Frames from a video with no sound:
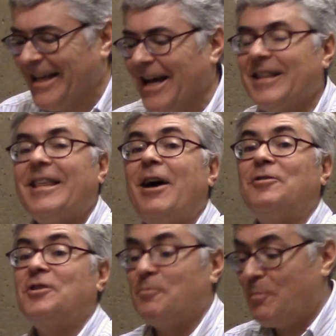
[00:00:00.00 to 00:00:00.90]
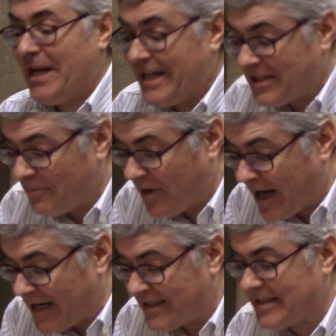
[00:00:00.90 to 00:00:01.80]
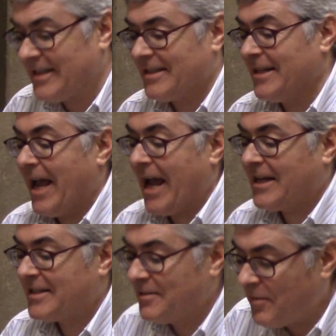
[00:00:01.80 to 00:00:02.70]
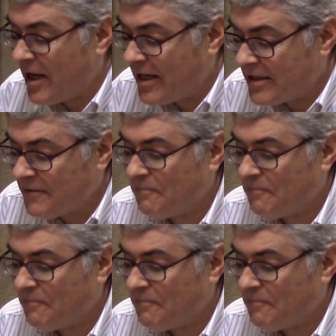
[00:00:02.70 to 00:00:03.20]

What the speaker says: 1,000 petabytes is an exabyte.